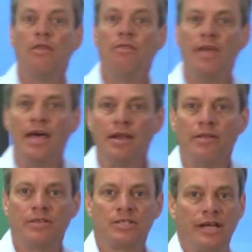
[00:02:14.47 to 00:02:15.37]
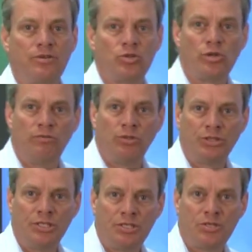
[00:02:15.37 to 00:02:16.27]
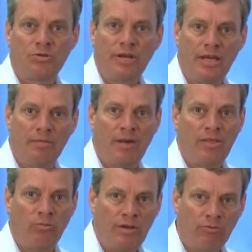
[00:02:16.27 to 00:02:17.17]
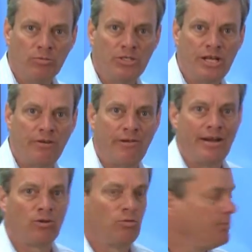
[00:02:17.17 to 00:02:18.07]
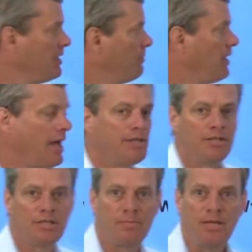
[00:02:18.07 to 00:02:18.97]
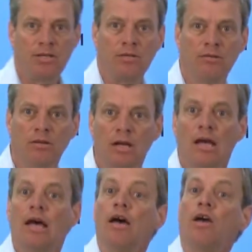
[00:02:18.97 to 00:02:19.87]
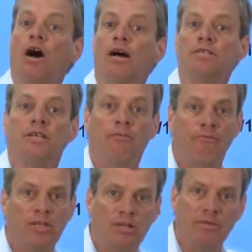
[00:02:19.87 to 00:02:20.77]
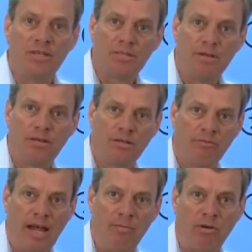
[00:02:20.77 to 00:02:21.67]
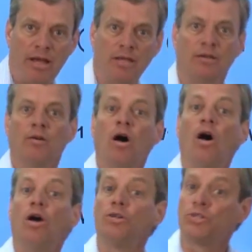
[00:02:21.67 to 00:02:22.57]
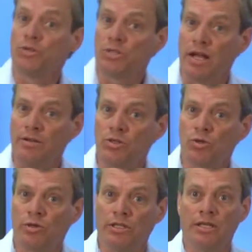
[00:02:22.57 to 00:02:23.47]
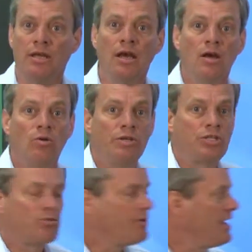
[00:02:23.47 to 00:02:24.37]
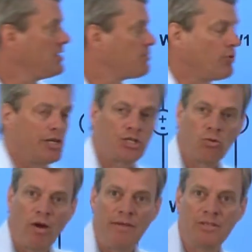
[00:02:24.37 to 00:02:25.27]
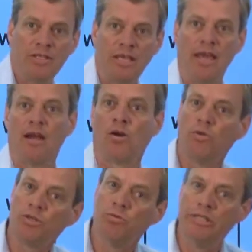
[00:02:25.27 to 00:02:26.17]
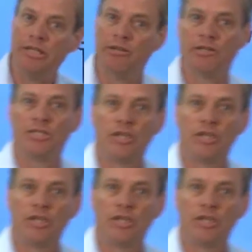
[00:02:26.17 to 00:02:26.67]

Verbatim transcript: Then the sinusoidal voltages created by the waveform generator will be applied to the speaker, causing a film in the speaker to vibrate, also sinusoidally, which creates pressure waves in the air, which we'll hear as